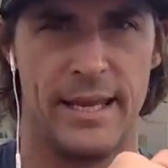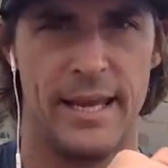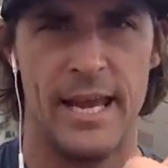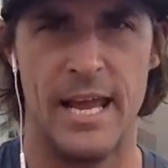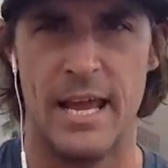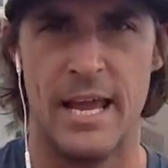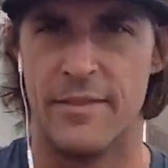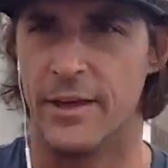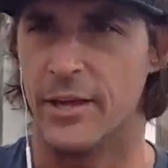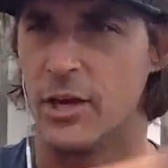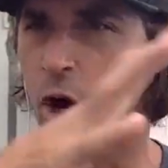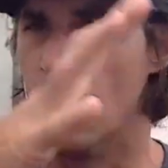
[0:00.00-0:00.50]

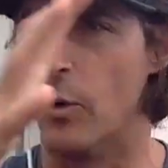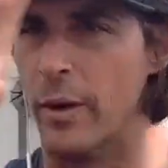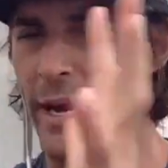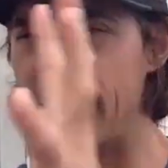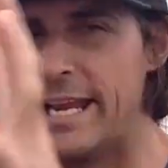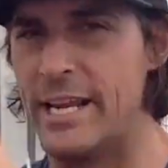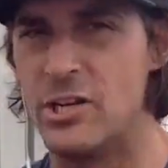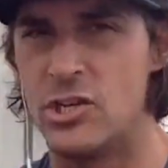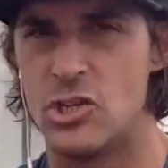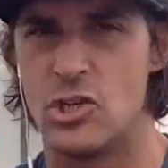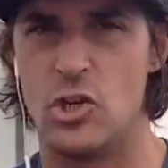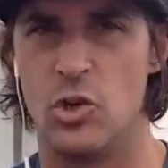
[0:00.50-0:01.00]
they go
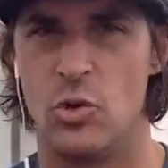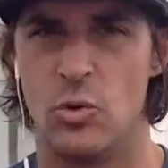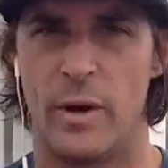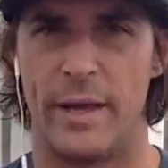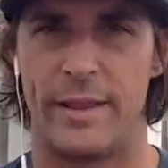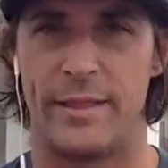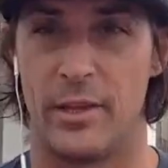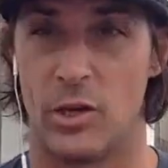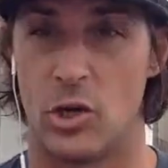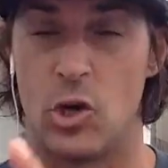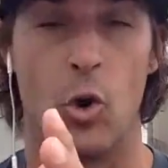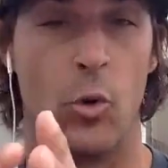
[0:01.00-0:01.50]
into they
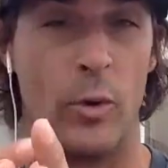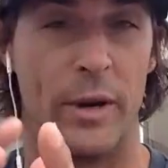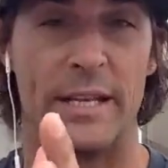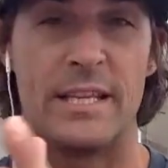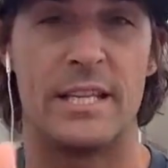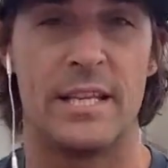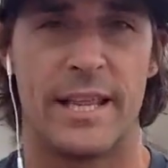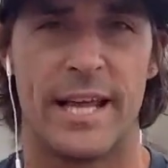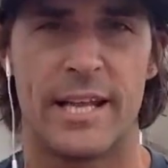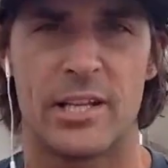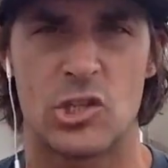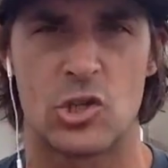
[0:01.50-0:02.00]
go into
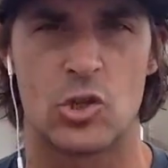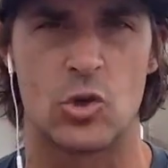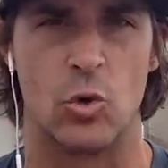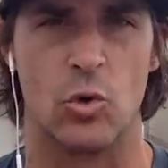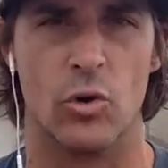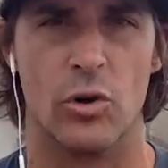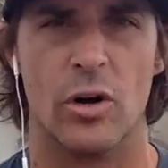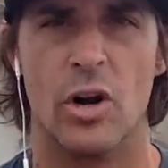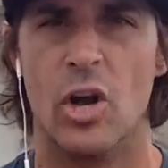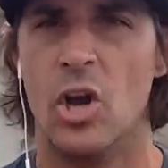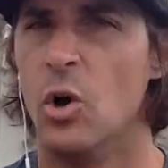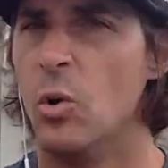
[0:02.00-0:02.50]
that store,
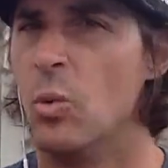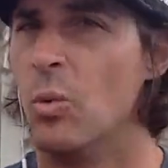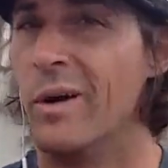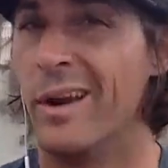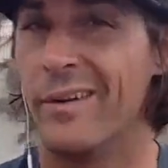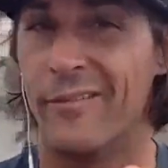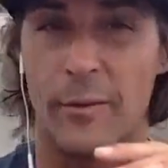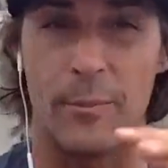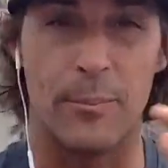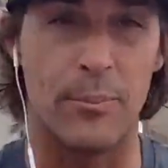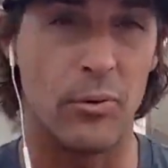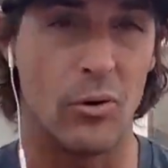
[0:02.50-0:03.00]
whatever
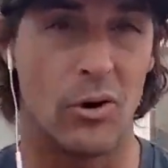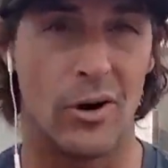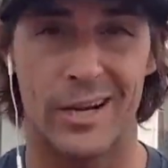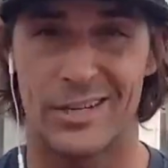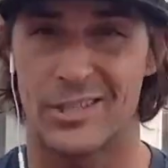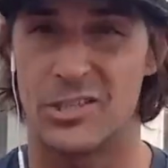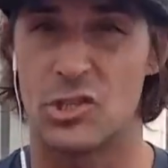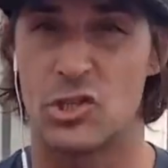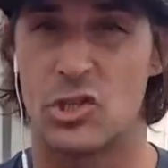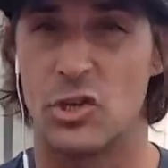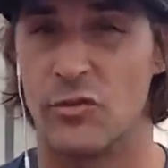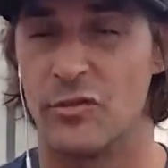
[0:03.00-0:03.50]
products and
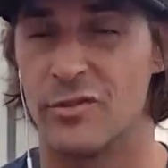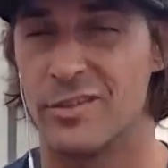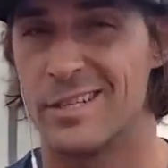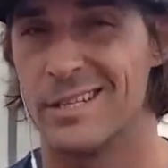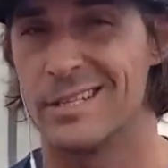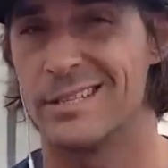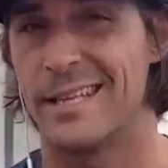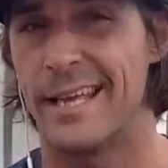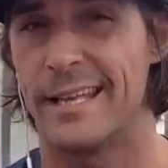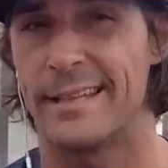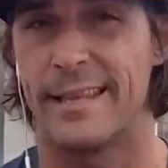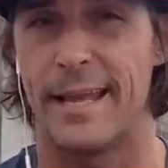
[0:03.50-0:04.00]
services
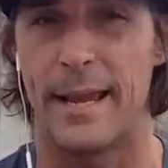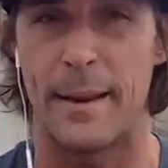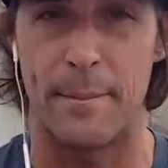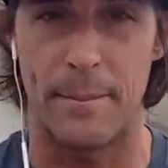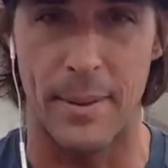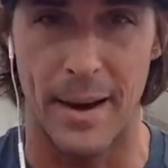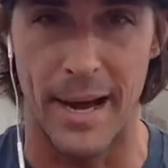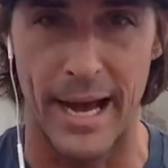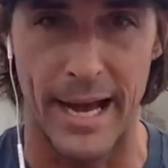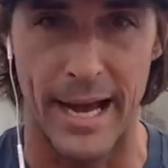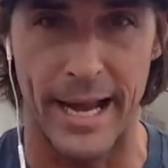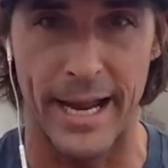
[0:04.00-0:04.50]
that they
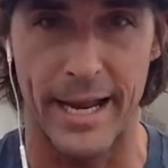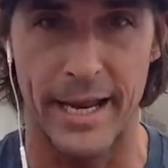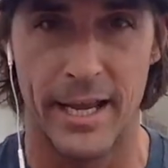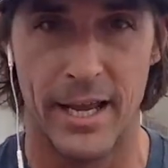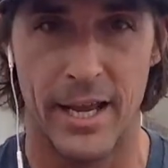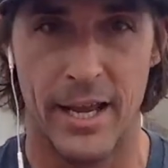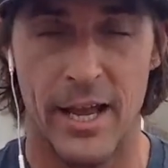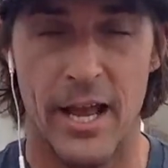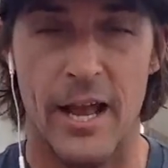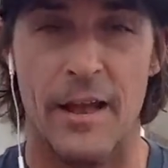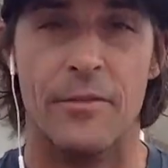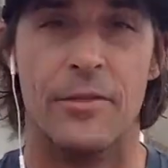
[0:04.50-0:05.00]
buy,
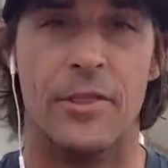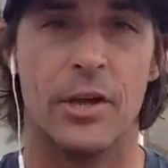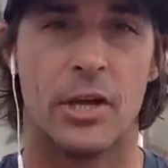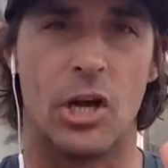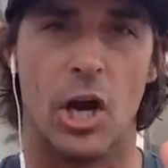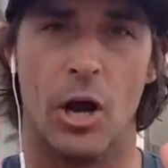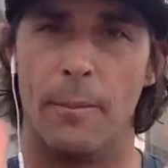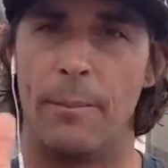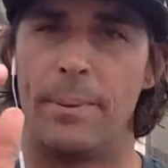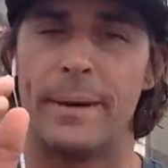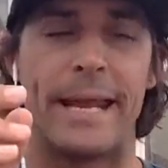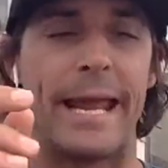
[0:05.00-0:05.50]
the
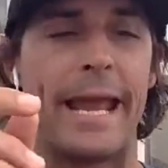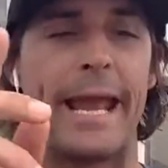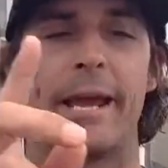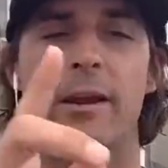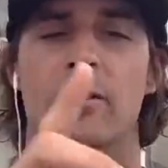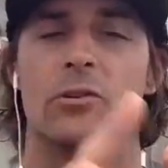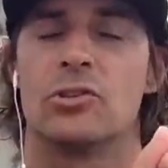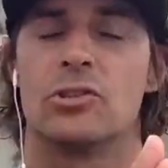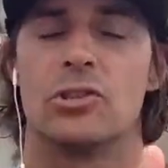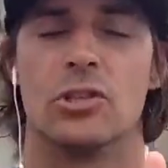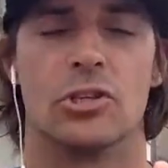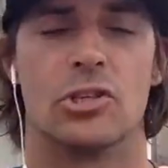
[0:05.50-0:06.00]
company
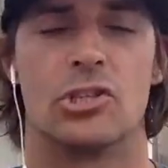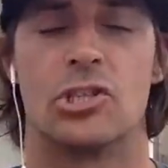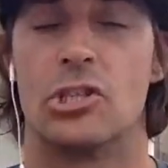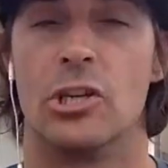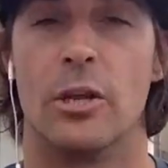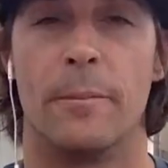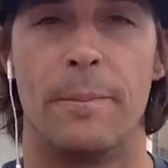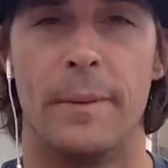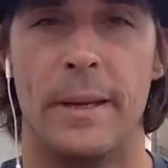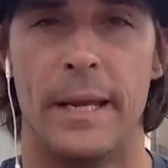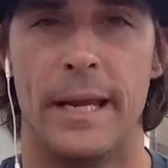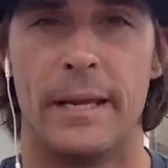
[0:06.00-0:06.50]
handles the
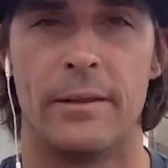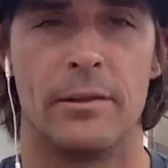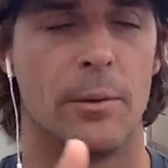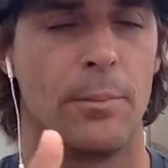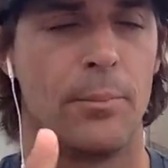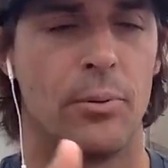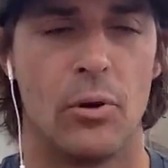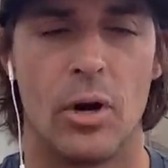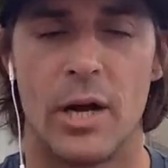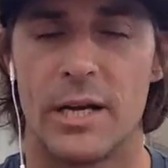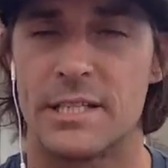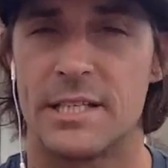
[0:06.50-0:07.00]
shipping, the
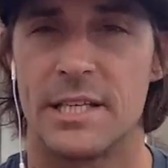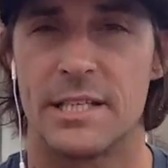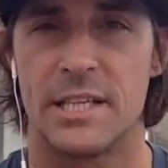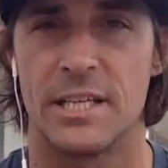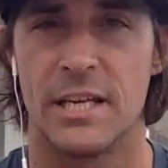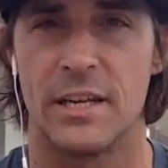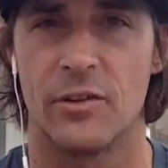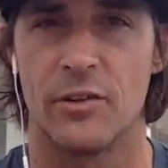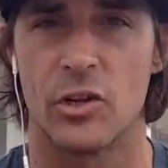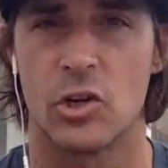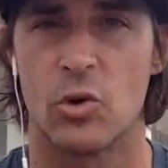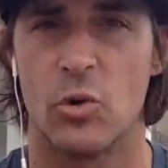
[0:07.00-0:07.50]
processing of
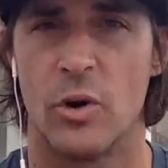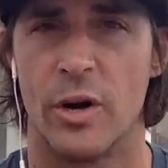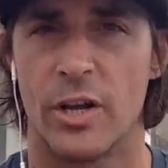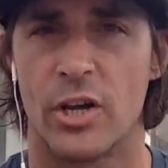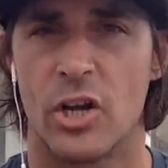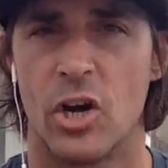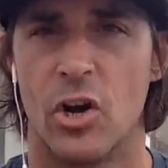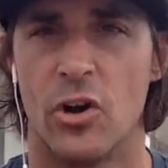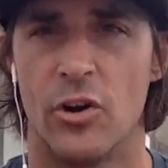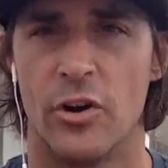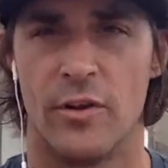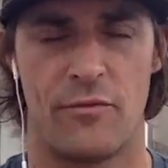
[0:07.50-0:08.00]
the credit
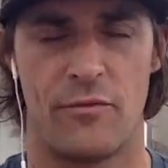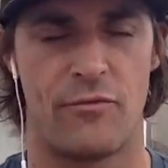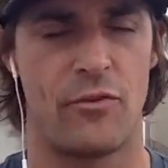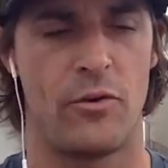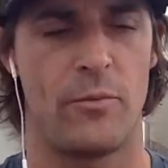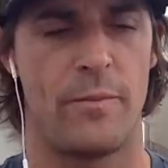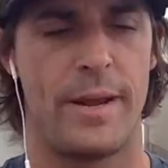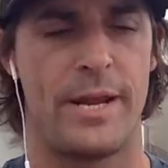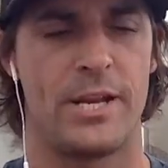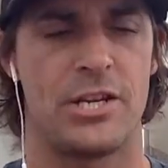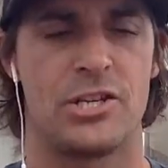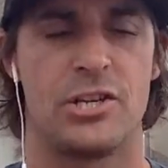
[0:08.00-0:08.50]
card
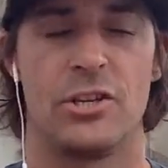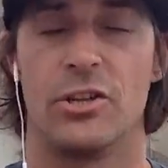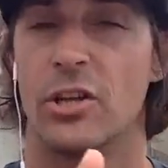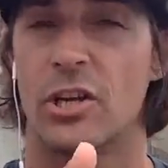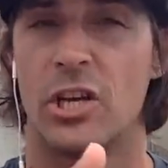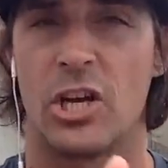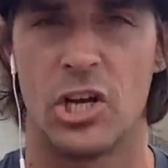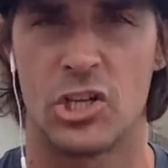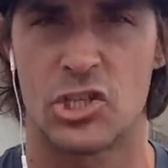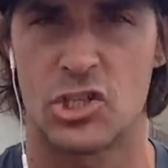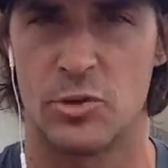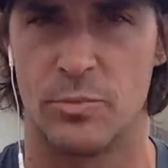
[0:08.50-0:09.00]
information, the
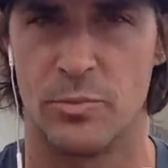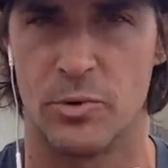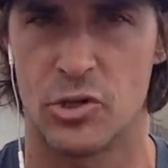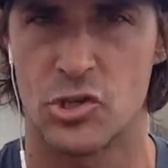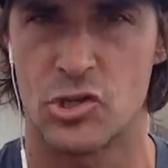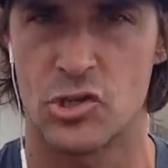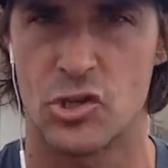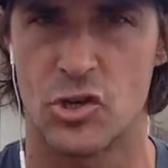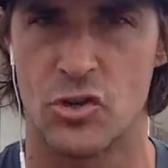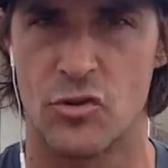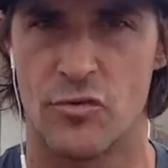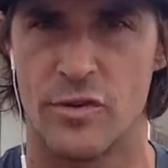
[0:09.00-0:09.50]
customer
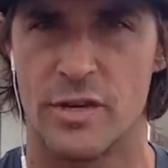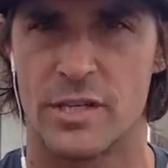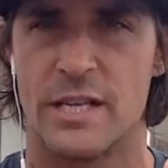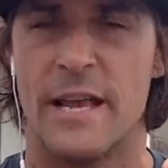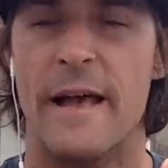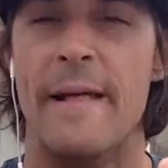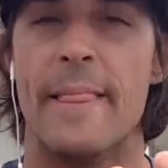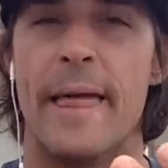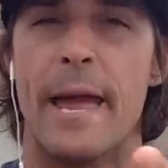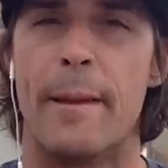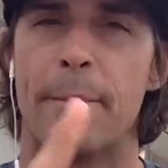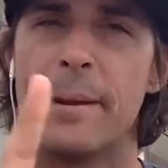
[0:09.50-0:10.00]
service.
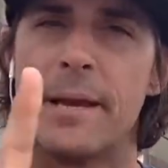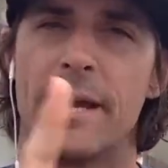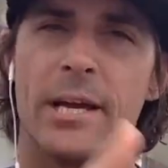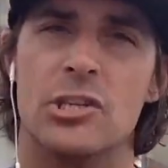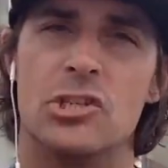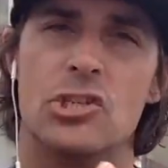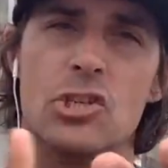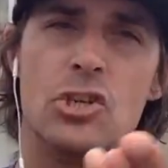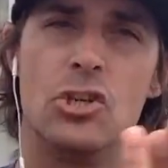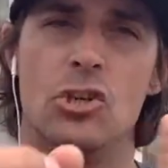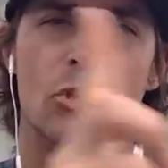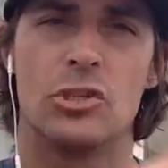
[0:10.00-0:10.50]
And because
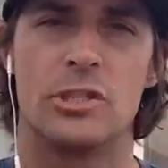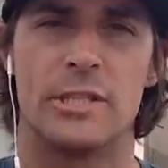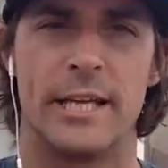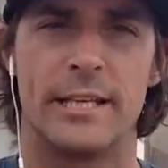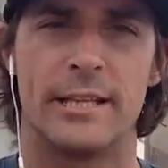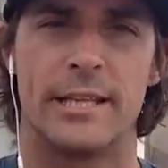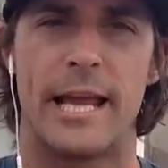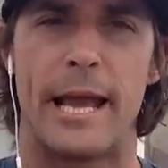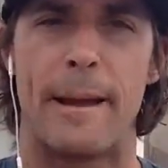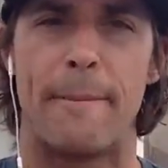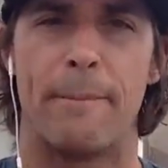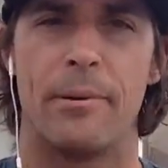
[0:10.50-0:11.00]
you sent
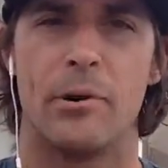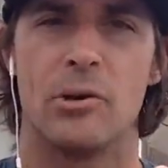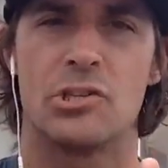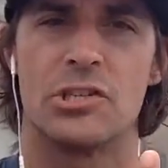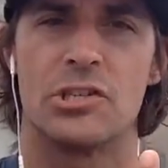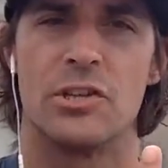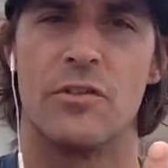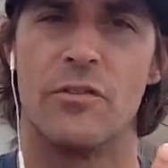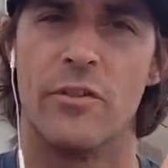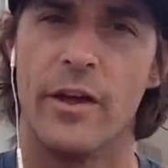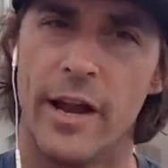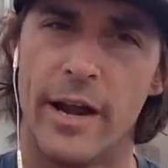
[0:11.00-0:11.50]
that
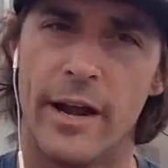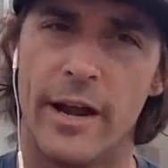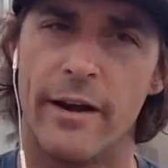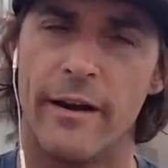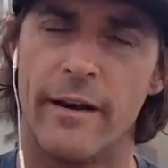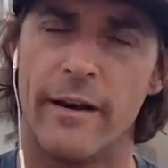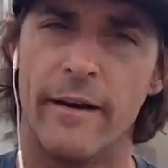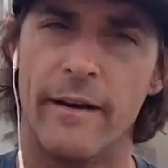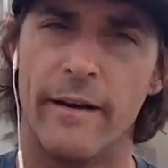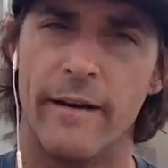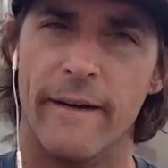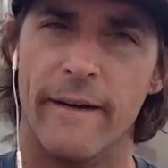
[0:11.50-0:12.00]
person there,